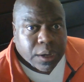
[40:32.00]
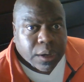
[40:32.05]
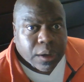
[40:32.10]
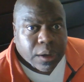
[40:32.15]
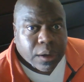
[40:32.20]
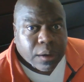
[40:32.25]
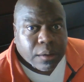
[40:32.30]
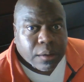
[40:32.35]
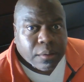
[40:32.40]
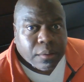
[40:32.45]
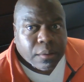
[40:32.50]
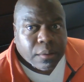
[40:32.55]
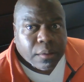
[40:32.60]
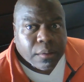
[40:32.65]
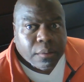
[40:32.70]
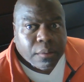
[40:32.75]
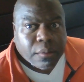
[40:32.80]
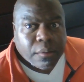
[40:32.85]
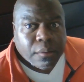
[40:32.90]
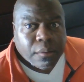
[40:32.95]

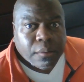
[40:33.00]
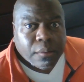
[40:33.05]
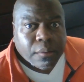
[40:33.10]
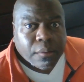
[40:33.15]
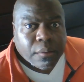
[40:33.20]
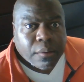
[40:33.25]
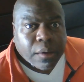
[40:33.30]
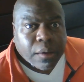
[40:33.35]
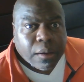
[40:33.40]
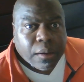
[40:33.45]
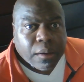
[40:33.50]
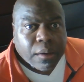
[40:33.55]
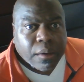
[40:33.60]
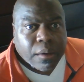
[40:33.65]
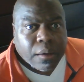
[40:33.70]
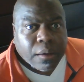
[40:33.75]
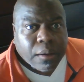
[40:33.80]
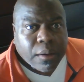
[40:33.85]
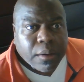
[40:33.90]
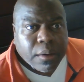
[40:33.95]

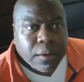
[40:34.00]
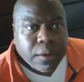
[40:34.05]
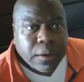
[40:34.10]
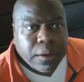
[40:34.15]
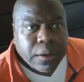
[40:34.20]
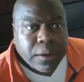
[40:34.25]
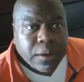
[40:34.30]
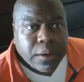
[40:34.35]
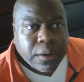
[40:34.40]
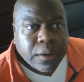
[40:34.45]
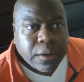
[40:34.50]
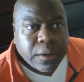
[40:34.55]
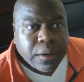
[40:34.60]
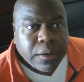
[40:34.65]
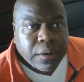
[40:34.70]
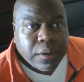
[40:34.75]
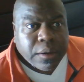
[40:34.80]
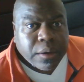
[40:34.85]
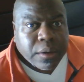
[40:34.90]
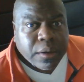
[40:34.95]
(no one is talking)